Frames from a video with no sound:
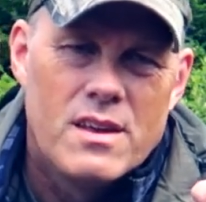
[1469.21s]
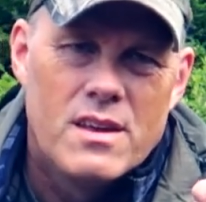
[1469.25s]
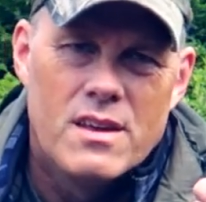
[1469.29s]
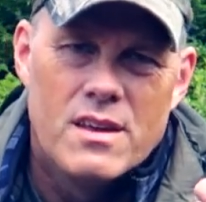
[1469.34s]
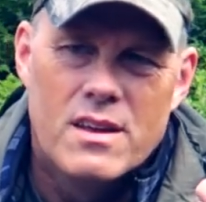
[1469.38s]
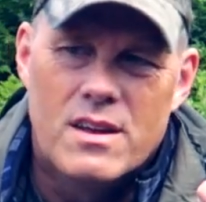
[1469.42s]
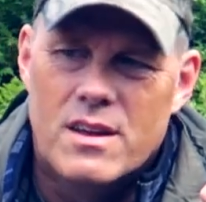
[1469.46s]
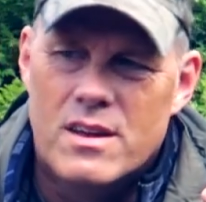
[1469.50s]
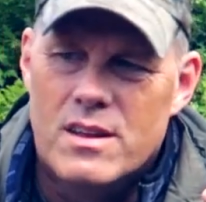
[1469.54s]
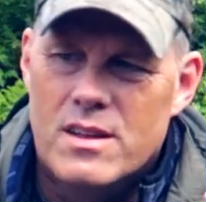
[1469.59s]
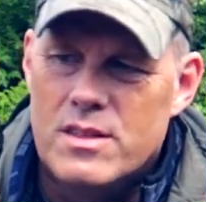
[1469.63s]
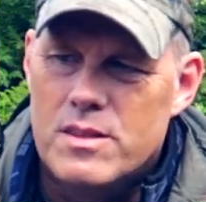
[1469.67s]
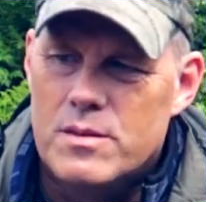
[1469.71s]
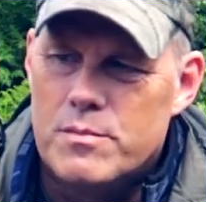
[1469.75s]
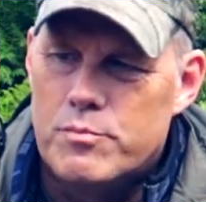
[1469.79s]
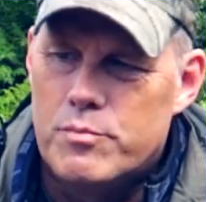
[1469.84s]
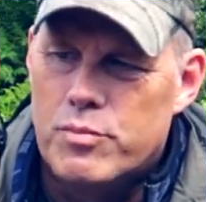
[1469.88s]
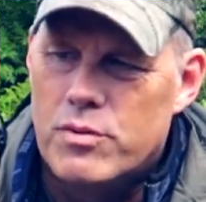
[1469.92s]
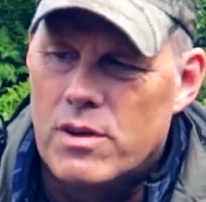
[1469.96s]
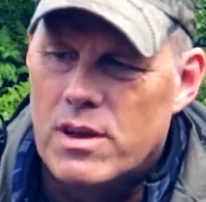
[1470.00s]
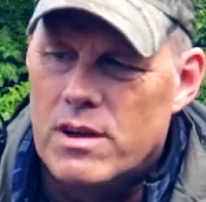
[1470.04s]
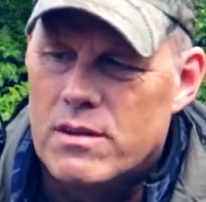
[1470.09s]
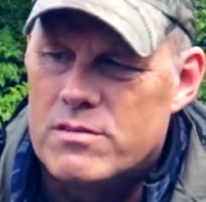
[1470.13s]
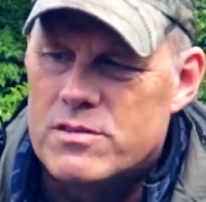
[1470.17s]
the
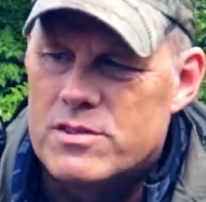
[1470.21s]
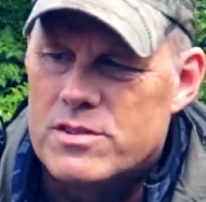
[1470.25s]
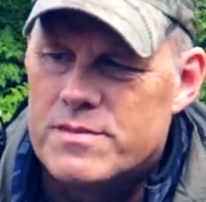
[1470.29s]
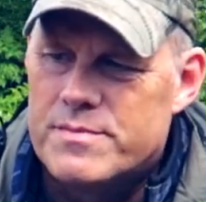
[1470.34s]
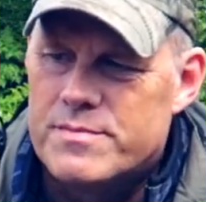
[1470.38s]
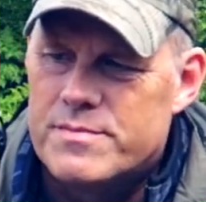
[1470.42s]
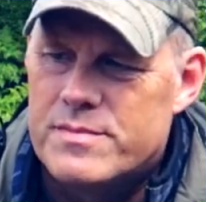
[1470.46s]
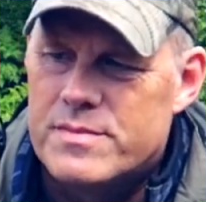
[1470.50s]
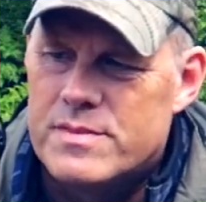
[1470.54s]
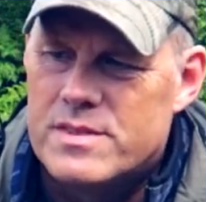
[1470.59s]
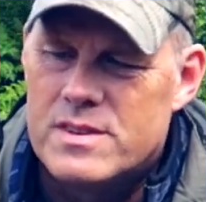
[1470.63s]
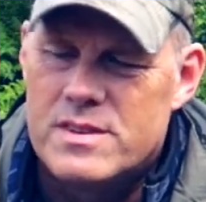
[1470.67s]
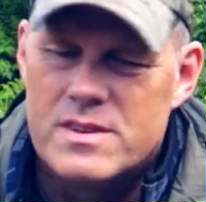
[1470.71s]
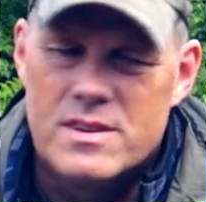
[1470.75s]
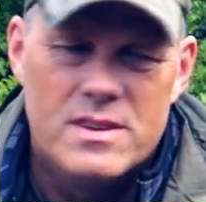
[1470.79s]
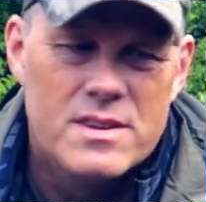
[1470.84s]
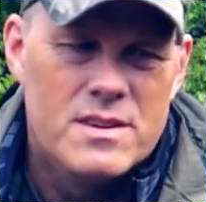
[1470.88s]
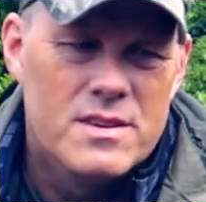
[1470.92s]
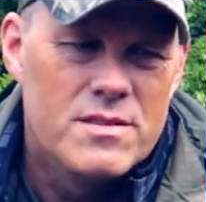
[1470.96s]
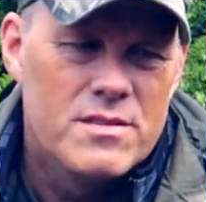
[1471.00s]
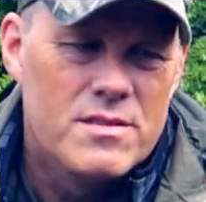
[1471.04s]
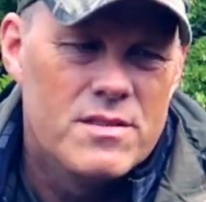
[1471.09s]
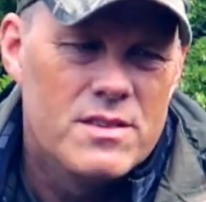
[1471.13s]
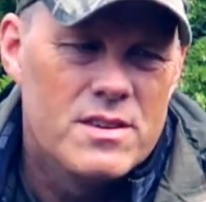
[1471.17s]
pull-out.
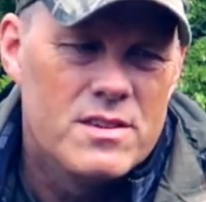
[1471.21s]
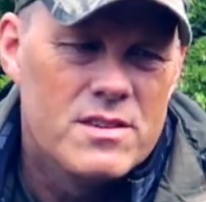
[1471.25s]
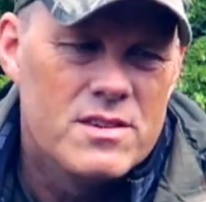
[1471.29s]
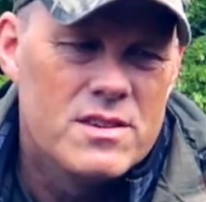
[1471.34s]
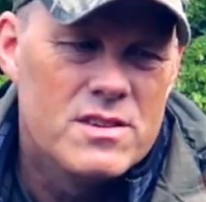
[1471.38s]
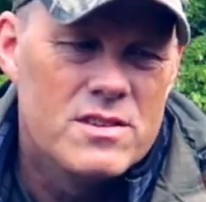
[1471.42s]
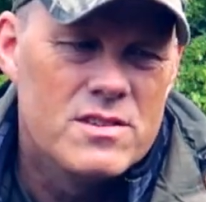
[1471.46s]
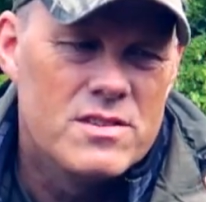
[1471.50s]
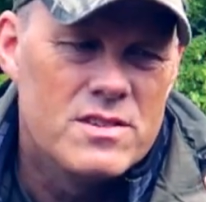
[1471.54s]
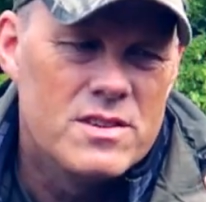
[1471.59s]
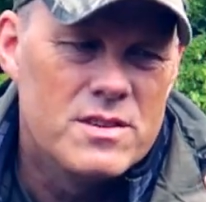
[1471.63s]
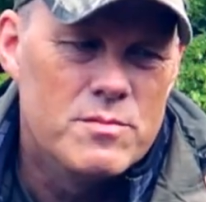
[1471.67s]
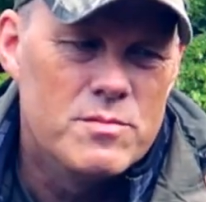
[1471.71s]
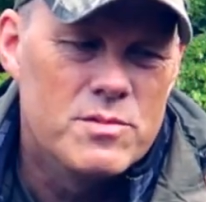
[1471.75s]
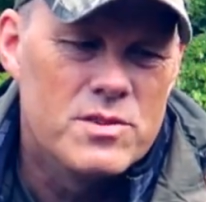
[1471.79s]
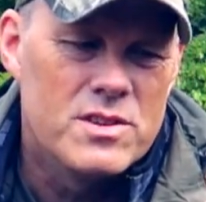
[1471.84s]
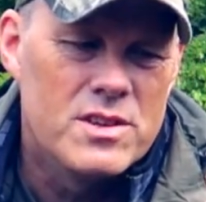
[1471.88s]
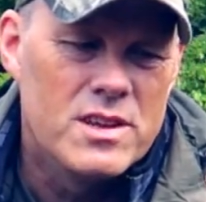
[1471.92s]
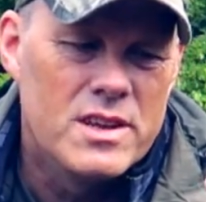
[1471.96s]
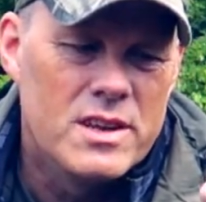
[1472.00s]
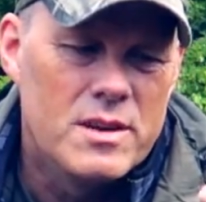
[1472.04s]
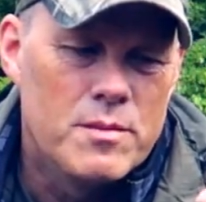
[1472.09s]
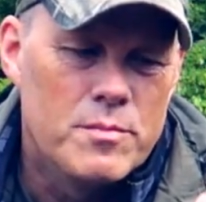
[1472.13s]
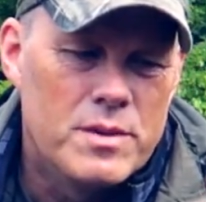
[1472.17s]
It seems
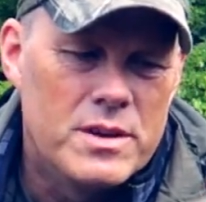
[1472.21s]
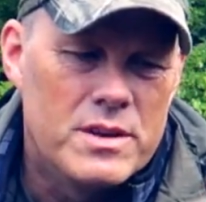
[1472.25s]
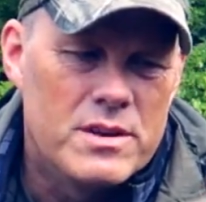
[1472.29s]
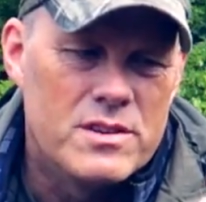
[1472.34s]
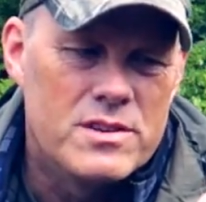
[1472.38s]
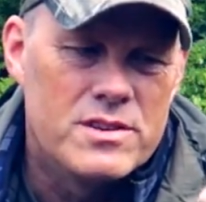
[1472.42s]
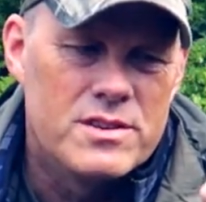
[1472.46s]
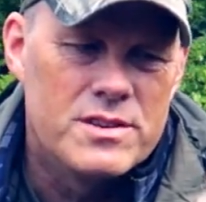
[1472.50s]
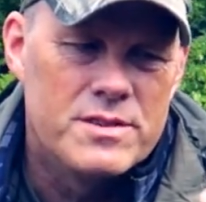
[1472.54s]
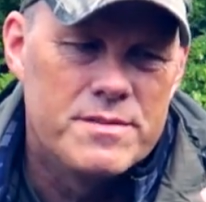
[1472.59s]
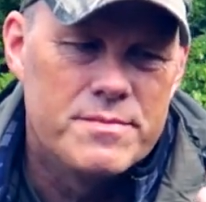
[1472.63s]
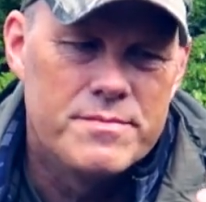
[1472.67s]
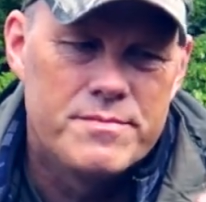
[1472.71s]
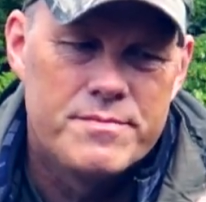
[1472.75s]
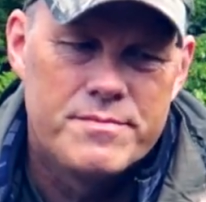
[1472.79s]
a little bit